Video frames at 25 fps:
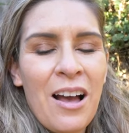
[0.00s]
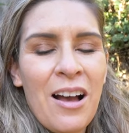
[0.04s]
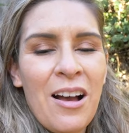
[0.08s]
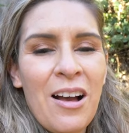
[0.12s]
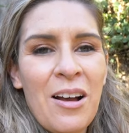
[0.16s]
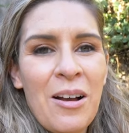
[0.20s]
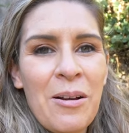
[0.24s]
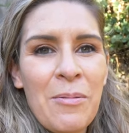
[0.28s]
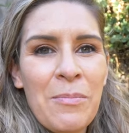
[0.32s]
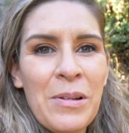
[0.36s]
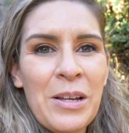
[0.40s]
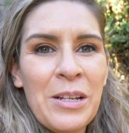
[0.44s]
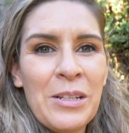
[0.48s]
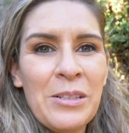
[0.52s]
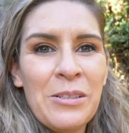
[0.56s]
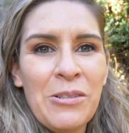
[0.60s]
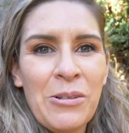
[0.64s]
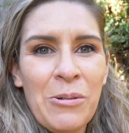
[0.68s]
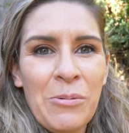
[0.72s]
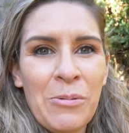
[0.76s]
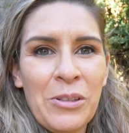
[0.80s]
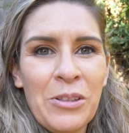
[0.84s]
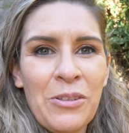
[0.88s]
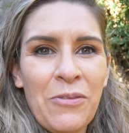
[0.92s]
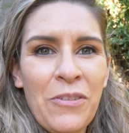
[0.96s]
Um, and
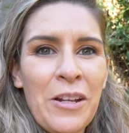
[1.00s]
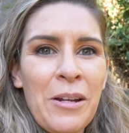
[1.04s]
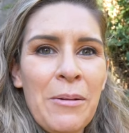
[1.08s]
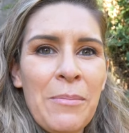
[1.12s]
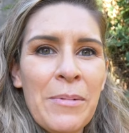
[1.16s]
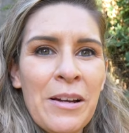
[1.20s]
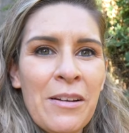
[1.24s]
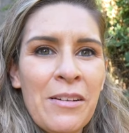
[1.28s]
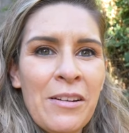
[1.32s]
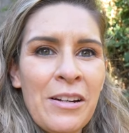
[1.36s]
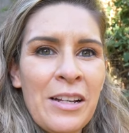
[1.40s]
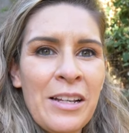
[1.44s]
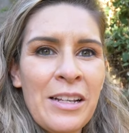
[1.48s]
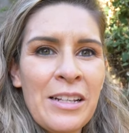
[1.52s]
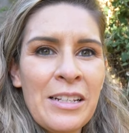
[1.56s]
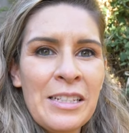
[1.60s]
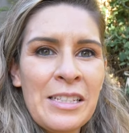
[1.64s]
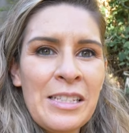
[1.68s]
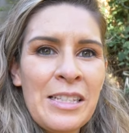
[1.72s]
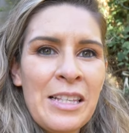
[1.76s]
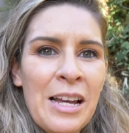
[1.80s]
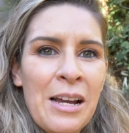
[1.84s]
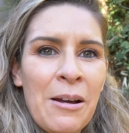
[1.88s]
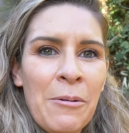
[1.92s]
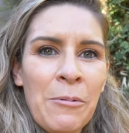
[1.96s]
so what's fun about it
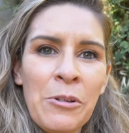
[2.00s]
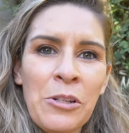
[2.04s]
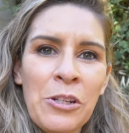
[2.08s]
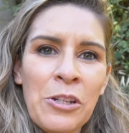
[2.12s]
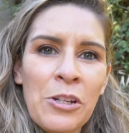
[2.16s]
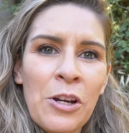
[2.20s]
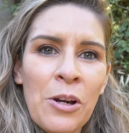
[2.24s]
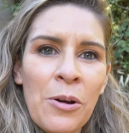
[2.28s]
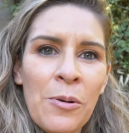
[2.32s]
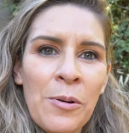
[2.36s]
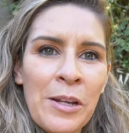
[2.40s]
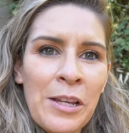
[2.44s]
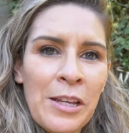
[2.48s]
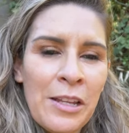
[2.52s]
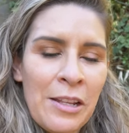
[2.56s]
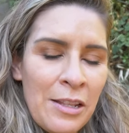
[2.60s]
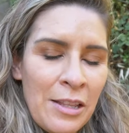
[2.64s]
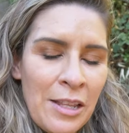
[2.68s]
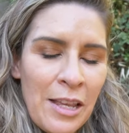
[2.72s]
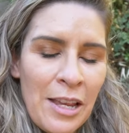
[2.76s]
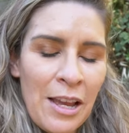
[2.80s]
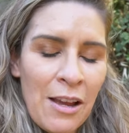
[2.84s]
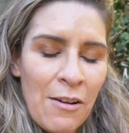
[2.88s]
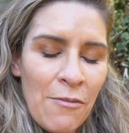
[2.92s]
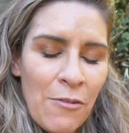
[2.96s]
is that when you go
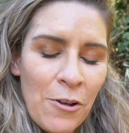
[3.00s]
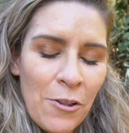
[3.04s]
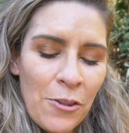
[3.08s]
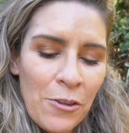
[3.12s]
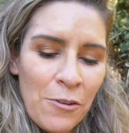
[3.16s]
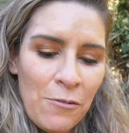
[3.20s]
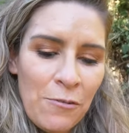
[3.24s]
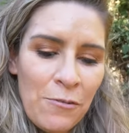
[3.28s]
in, they have all the